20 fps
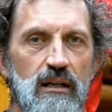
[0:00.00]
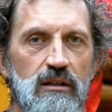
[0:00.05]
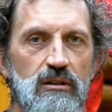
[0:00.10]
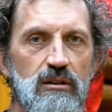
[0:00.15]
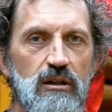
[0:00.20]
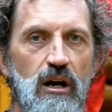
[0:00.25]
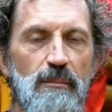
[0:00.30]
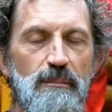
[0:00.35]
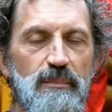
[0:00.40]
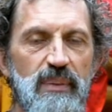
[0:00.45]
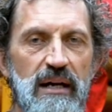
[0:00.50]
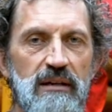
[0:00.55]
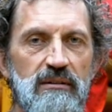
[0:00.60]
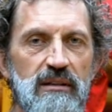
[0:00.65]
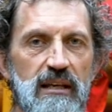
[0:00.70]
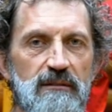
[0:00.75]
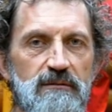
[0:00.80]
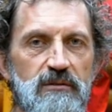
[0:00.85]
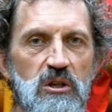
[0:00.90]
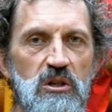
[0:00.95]
compound
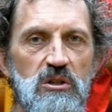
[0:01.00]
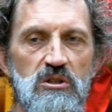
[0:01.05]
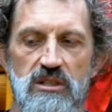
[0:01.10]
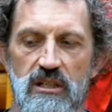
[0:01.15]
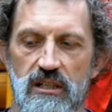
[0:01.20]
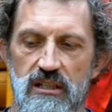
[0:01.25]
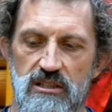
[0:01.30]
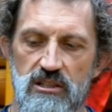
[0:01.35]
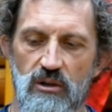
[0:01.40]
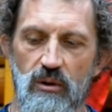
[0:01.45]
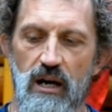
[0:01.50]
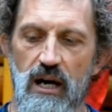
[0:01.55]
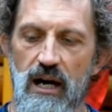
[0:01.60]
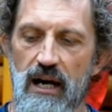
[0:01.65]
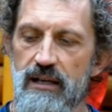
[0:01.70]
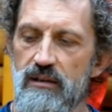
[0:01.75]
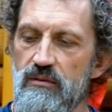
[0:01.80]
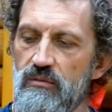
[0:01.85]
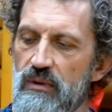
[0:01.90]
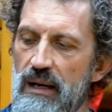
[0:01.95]
they've used in it, so
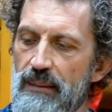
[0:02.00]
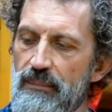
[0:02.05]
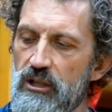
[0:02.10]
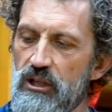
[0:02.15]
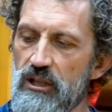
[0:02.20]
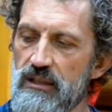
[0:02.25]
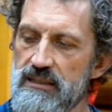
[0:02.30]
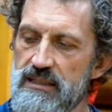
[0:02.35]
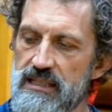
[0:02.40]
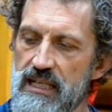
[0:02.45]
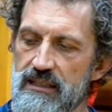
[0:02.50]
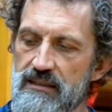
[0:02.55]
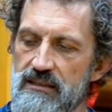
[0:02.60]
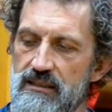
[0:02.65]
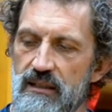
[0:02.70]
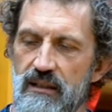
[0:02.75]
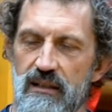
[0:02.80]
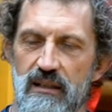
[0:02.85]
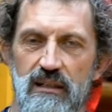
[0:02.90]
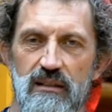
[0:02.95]
high rubber content.
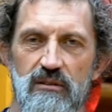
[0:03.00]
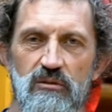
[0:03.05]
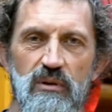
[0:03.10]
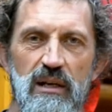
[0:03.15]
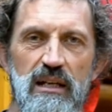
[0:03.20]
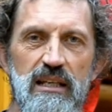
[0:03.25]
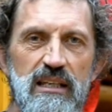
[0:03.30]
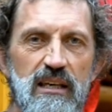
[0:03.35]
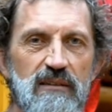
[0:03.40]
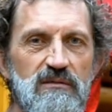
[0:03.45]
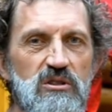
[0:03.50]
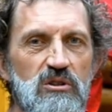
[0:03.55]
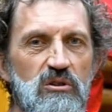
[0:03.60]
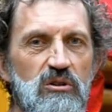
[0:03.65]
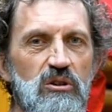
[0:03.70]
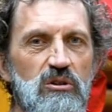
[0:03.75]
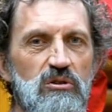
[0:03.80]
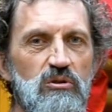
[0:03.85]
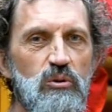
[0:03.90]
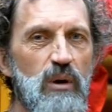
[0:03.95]
Really gives you
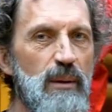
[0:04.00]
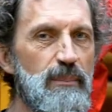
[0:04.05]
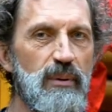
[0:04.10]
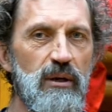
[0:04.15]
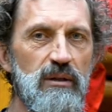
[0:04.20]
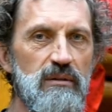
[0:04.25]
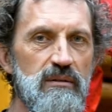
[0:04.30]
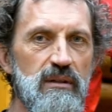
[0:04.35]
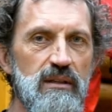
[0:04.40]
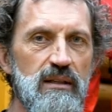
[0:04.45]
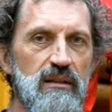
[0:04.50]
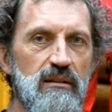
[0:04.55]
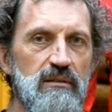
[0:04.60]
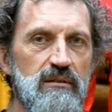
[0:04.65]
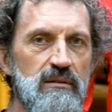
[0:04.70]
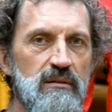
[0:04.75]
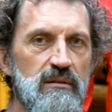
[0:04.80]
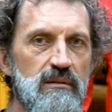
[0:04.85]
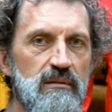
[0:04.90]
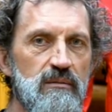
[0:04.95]
good grip
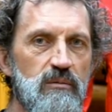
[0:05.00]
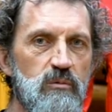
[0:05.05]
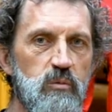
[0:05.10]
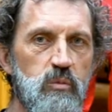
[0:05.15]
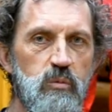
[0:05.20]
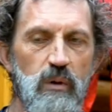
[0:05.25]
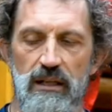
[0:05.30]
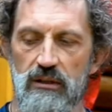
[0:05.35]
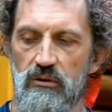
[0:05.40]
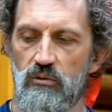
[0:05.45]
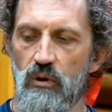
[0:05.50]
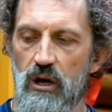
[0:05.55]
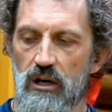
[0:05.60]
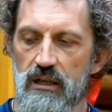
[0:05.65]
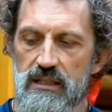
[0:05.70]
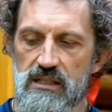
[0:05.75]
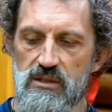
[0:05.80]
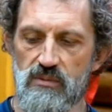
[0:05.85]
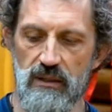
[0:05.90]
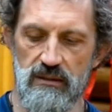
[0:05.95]
on wet rock
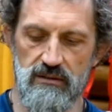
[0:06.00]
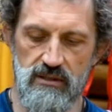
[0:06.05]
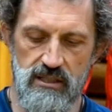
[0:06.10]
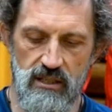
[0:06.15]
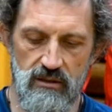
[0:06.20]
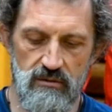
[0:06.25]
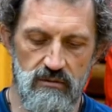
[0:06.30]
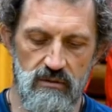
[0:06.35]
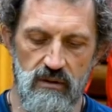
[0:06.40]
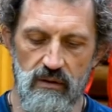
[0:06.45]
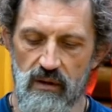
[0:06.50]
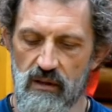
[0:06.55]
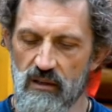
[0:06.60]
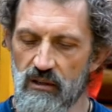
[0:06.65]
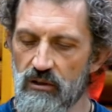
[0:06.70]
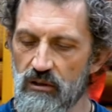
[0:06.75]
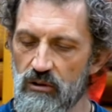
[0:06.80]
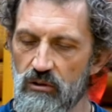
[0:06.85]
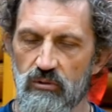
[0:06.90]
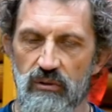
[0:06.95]
as well. So
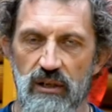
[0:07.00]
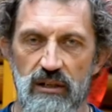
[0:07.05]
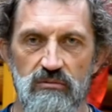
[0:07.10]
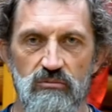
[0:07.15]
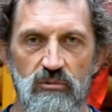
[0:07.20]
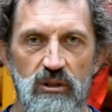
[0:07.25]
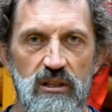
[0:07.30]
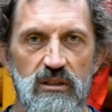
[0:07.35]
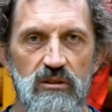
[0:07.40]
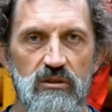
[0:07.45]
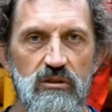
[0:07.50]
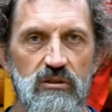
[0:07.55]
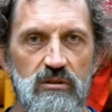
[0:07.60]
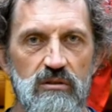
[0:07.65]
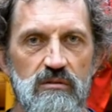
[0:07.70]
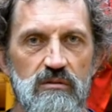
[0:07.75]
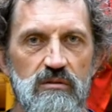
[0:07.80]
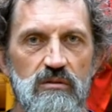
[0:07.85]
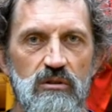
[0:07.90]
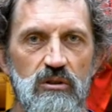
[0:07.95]
all around really
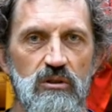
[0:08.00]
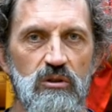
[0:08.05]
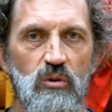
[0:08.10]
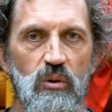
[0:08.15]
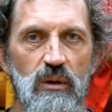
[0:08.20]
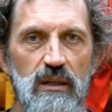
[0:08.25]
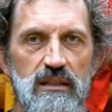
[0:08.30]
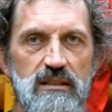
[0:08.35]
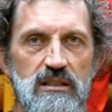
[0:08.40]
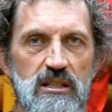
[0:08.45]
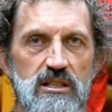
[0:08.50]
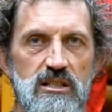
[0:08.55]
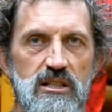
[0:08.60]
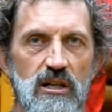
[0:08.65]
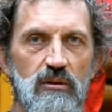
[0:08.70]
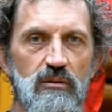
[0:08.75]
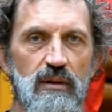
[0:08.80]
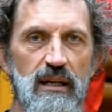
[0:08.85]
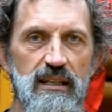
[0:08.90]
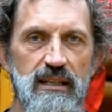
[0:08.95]
good quality
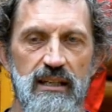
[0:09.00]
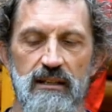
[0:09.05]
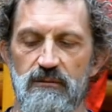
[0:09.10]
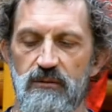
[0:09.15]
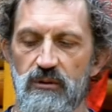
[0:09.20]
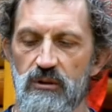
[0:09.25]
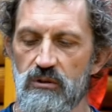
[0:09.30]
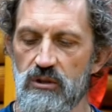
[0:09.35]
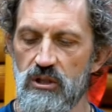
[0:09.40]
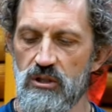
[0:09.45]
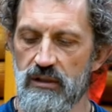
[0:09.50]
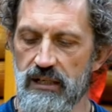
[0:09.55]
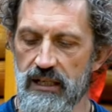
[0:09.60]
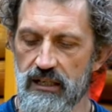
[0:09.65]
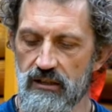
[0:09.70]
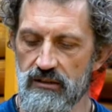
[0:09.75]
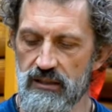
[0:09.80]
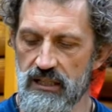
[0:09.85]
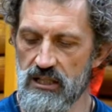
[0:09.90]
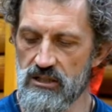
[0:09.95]
sole, I think, for the UK
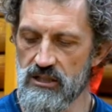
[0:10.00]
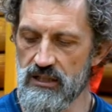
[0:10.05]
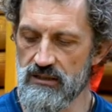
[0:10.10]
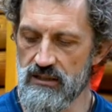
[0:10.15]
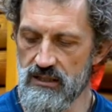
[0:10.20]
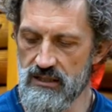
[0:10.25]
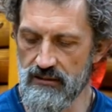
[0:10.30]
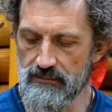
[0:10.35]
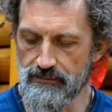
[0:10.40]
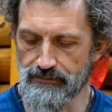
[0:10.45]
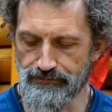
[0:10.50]
conditions.